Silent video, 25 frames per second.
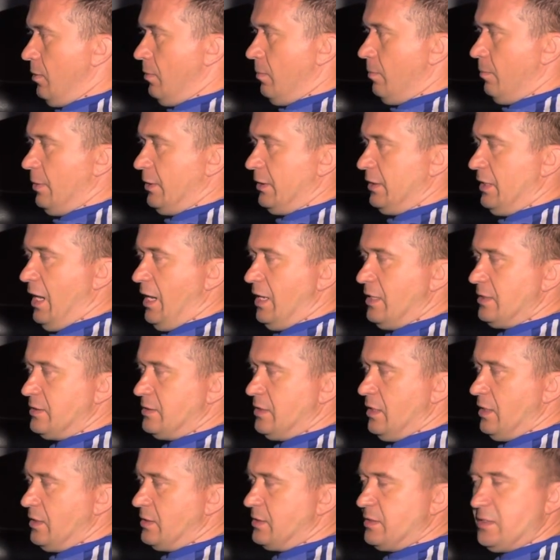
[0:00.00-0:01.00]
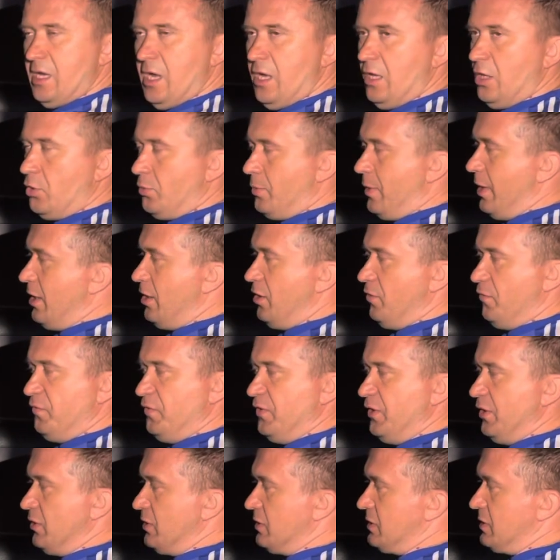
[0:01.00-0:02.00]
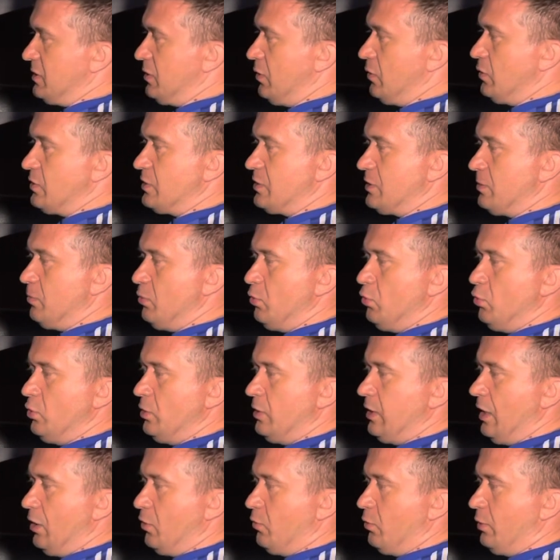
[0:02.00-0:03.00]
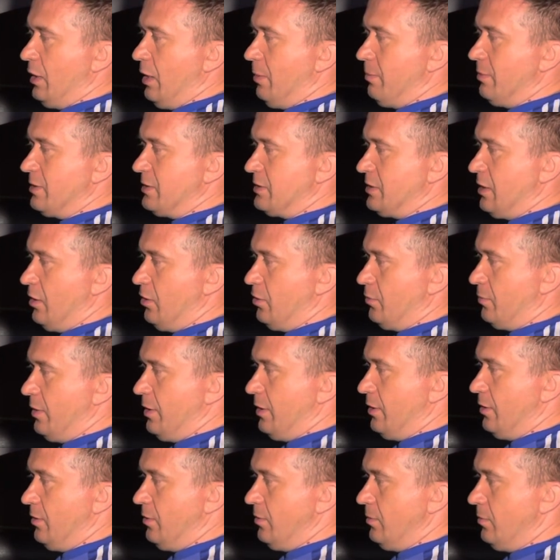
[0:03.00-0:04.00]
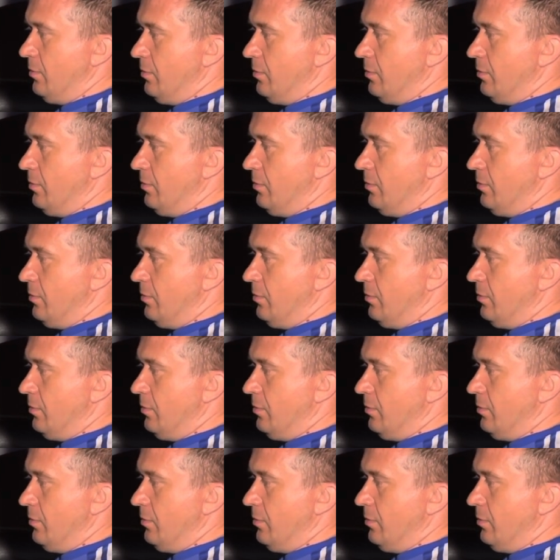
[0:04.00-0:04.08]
But guys, the accelerator feels so smooth, like when I'm accelerating.